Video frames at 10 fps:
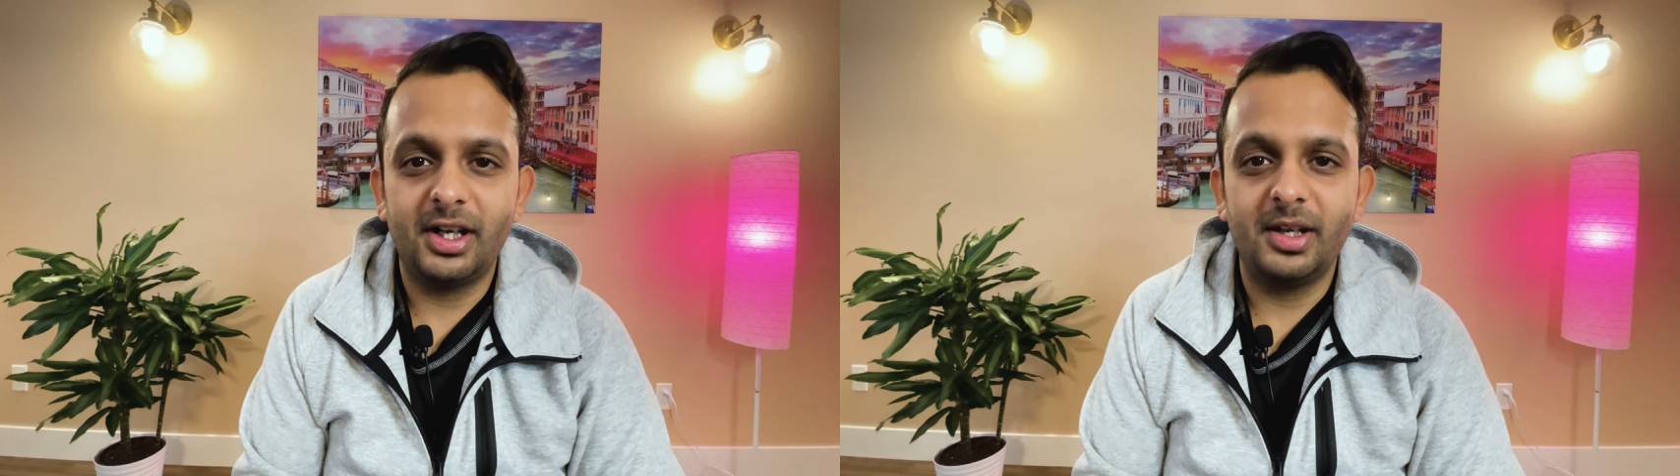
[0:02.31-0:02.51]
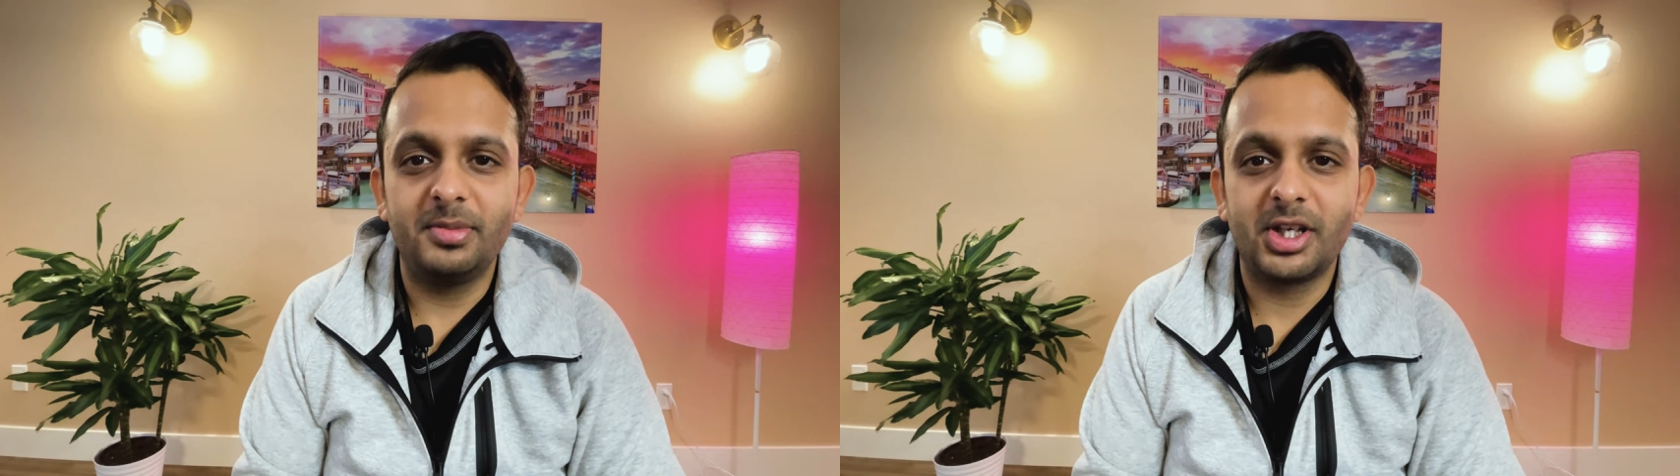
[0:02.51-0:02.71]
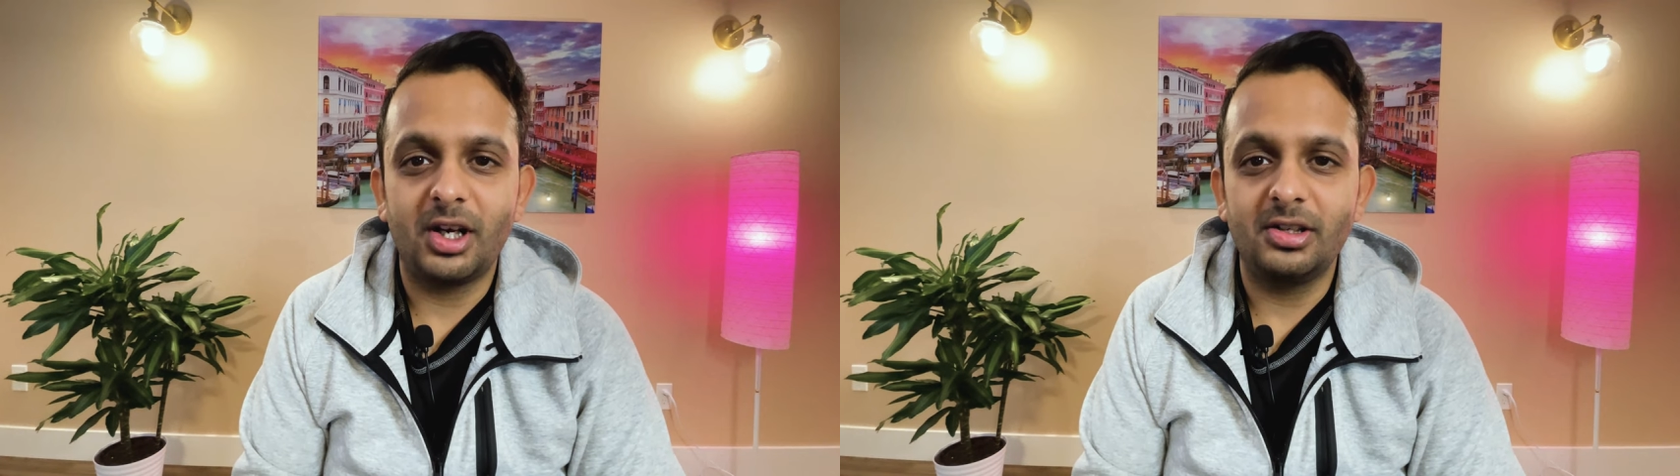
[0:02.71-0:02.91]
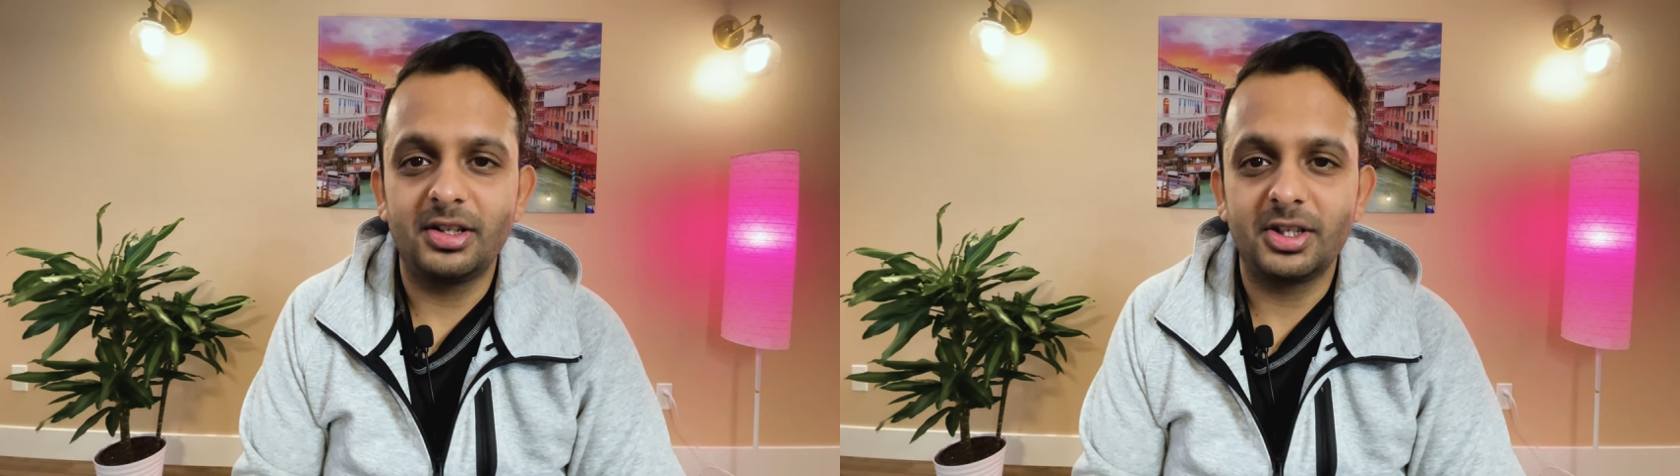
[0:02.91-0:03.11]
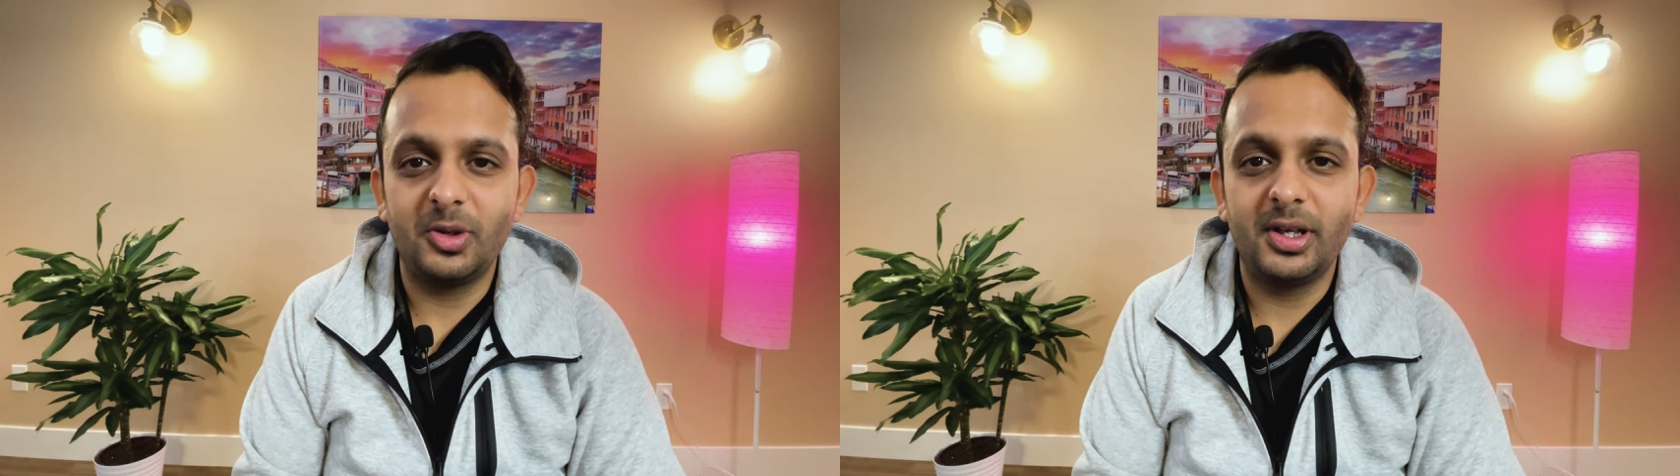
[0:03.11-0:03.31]
I'm Sagar
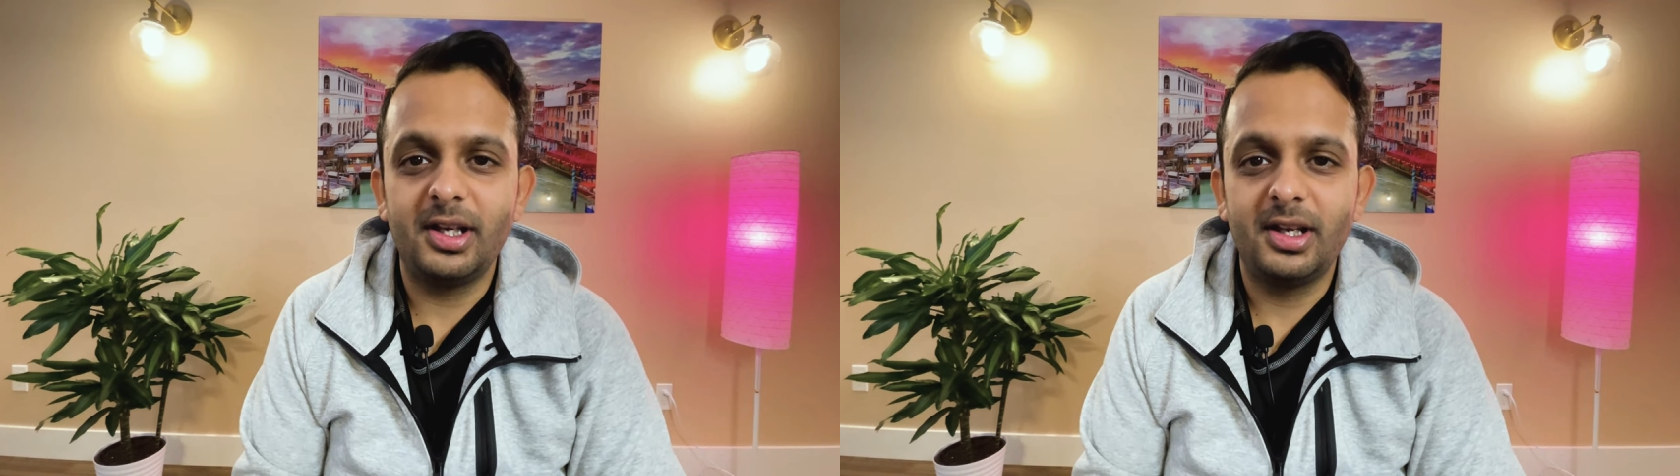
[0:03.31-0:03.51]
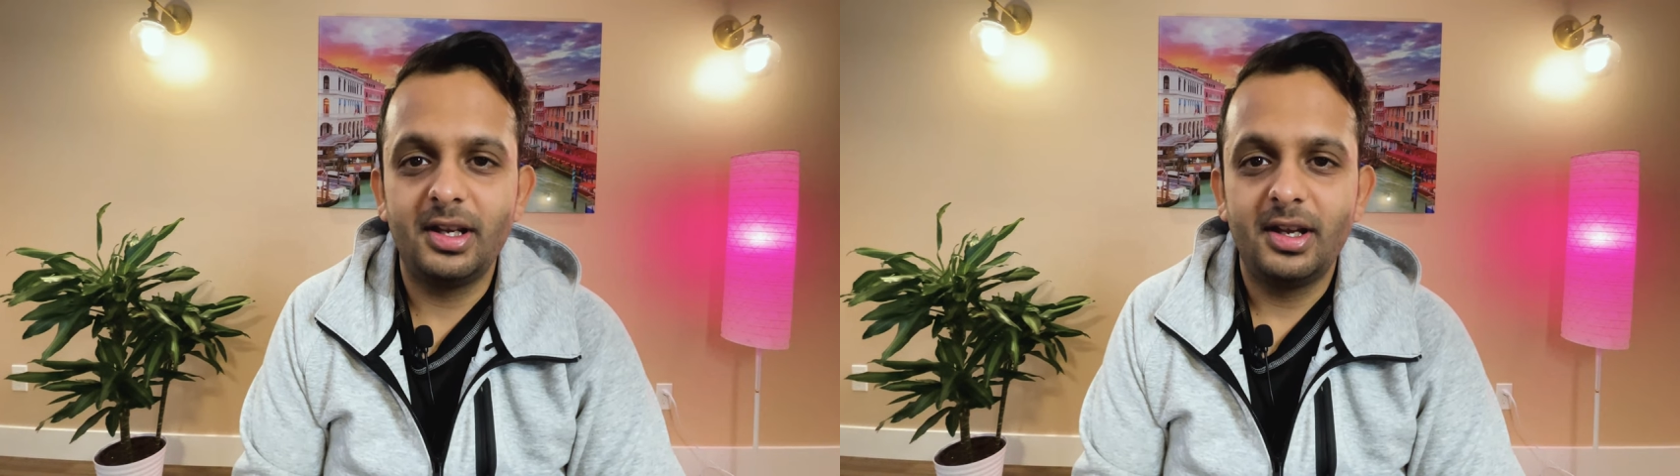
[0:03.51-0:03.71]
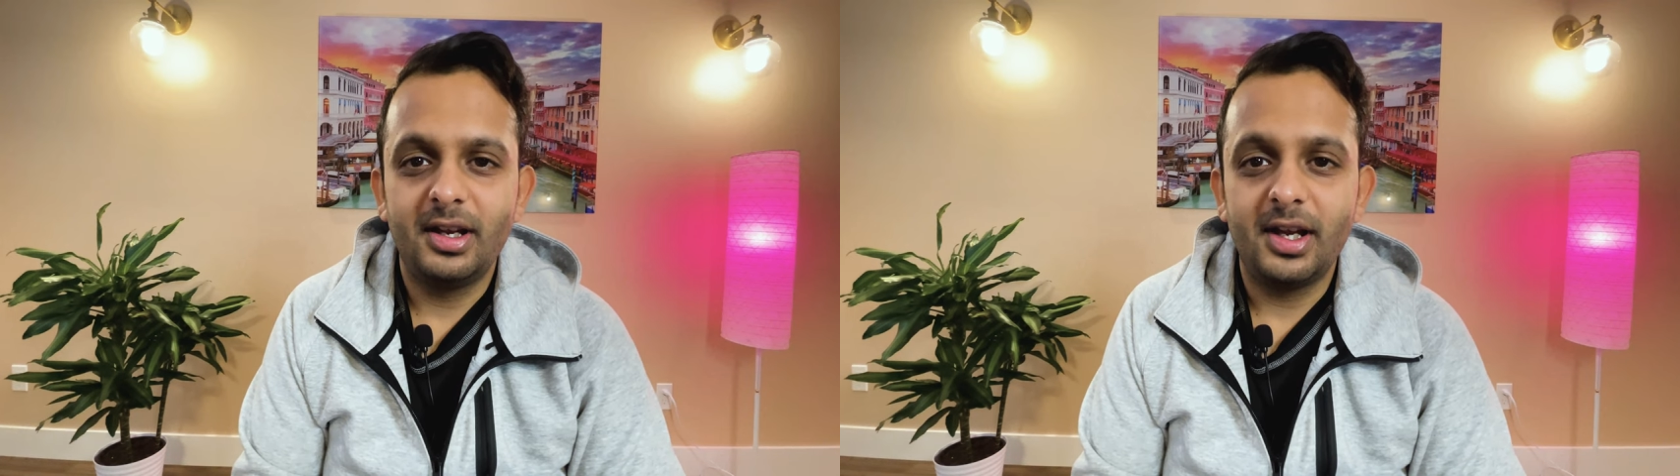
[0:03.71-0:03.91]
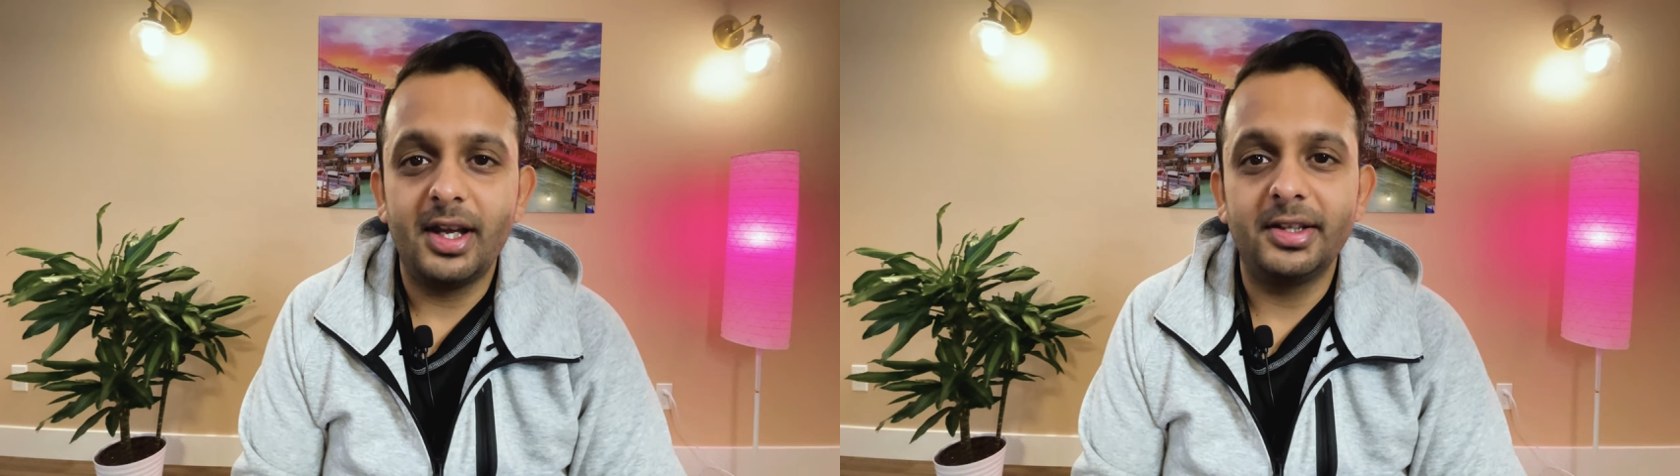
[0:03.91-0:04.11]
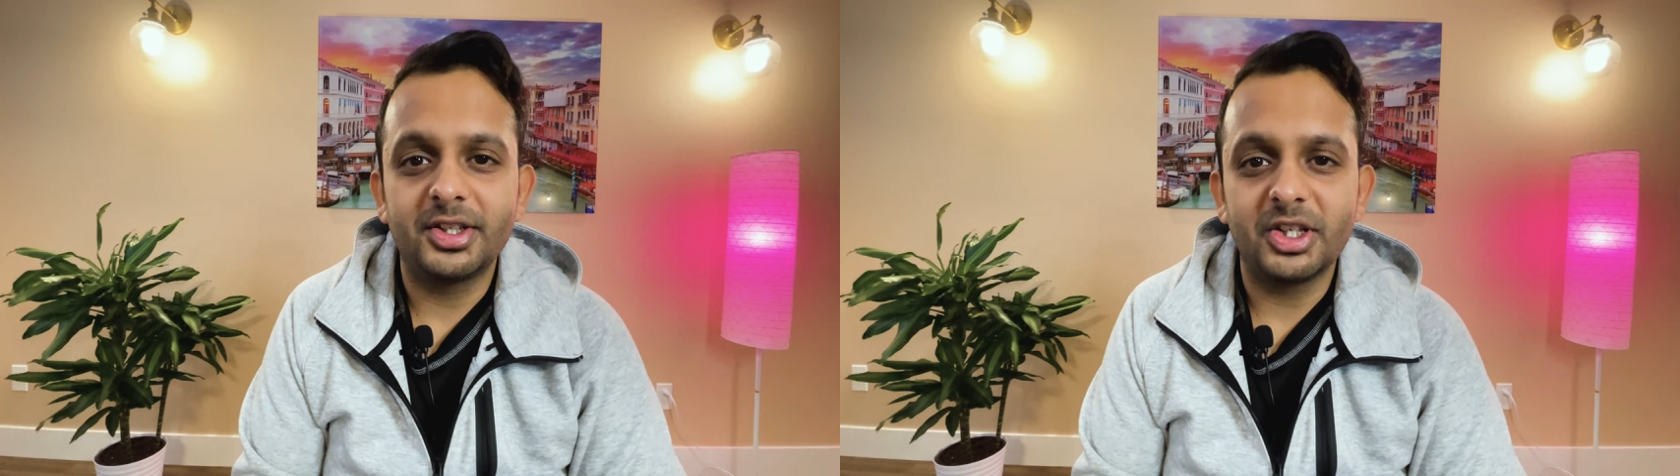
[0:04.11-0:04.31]
Soni
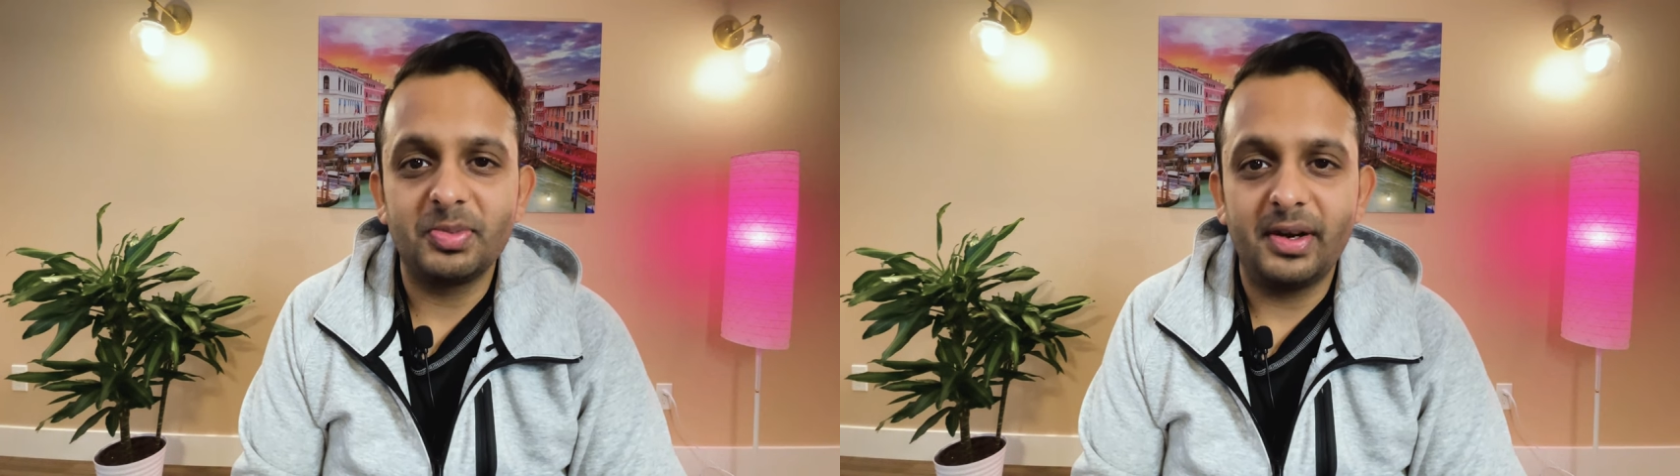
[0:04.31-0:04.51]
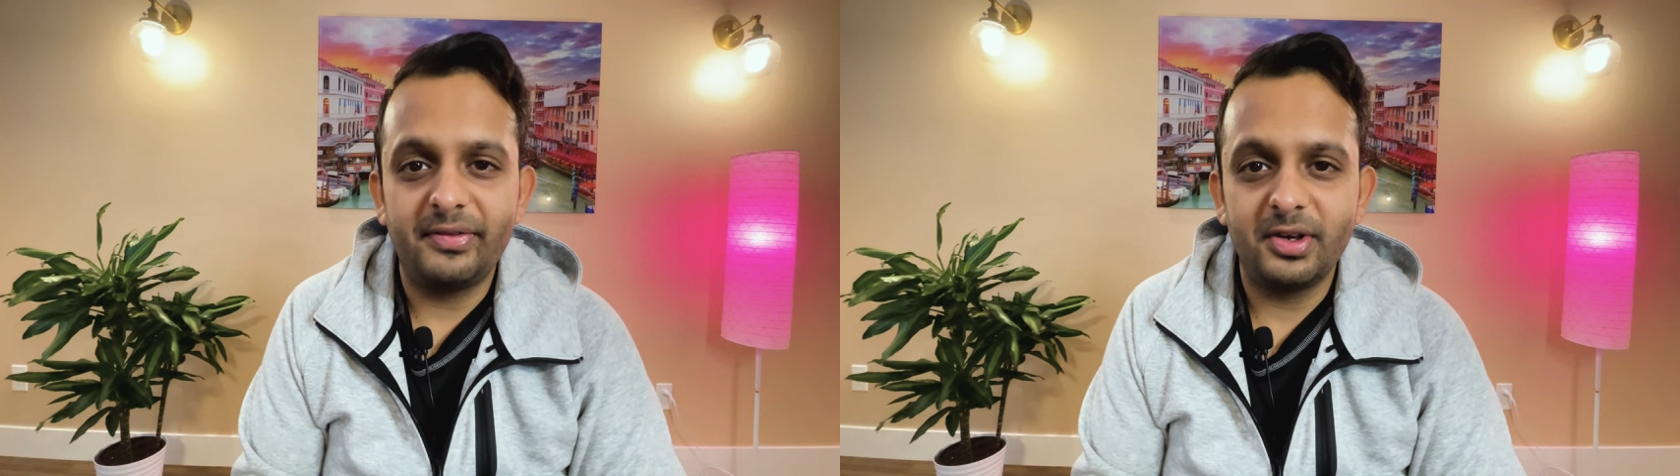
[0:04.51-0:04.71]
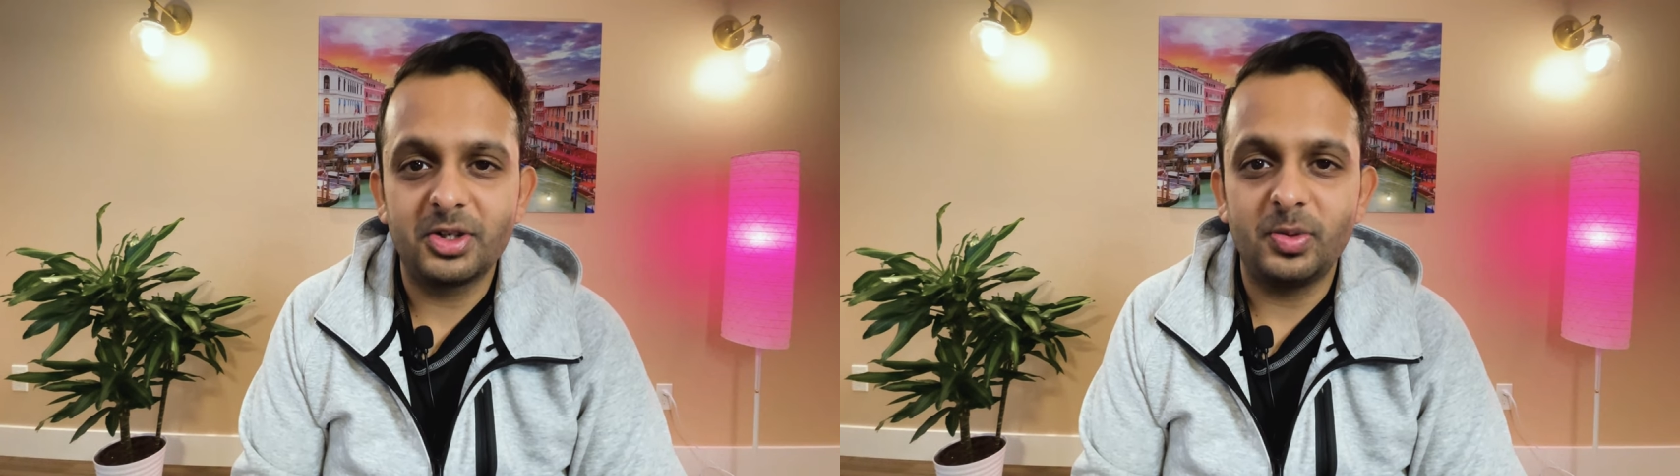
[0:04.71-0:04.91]
and this is my first